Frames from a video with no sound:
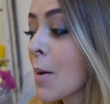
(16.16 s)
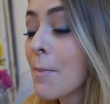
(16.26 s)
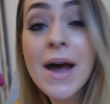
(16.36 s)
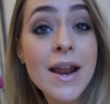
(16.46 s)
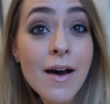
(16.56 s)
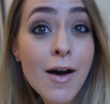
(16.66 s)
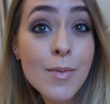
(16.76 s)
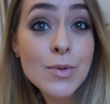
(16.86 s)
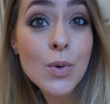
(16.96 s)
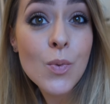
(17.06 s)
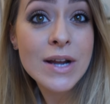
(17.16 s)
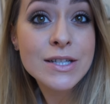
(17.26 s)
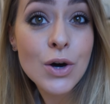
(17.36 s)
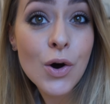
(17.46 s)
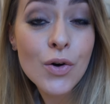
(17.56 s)
my alarm
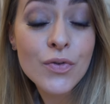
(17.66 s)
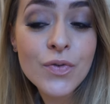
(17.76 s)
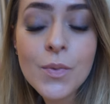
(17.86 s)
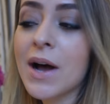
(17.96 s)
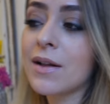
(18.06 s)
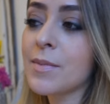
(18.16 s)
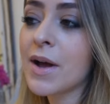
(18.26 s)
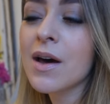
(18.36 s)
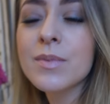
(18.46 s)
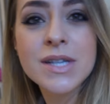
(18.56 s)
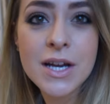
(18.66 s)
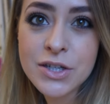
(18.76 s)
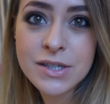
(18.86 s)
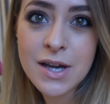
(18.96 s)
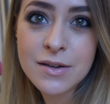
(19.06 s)
went off. Well, my alarm was
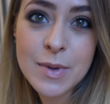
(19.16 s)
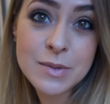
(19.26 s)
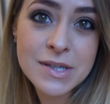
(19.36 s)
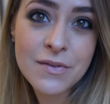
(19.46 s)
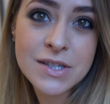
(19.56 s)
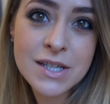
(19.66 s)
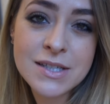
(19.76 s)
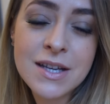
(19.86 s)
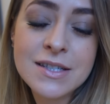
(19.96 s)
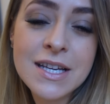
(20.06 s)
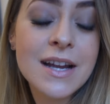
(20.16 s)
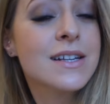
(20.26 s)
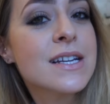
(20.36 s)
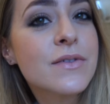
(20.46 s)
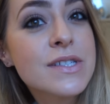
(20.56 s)
actually set. It was meant to be set for 6.30 and
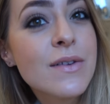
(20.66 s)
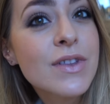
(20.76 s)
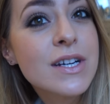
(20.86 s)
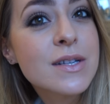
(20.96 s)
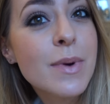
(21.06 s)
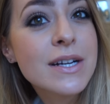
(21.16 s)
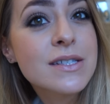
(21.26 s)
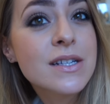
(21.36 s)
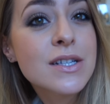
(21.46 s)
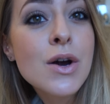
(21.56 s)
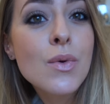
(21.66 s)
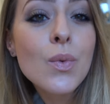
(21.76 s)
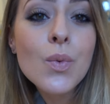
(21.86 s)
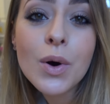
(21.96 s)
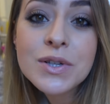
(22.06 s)
I set it for 7.30 by accident.
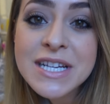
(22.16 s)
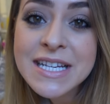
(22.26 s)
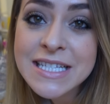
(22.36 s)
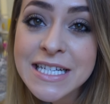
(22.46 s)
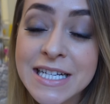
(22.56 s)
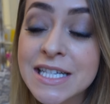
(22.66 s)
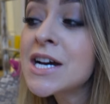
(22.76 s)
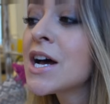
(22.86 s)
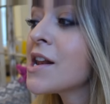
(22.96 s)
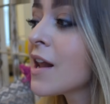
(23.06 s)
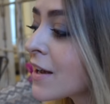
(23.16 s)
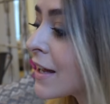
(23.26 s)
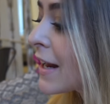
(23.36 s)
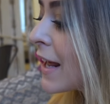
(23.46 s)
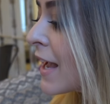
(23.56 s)
What an idiot.
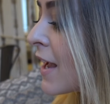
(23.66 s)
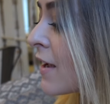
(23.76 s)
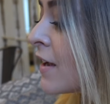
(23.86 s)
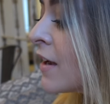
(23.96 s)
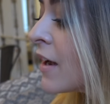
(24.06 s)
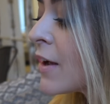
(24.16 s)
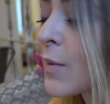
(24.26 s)
Luckily, it,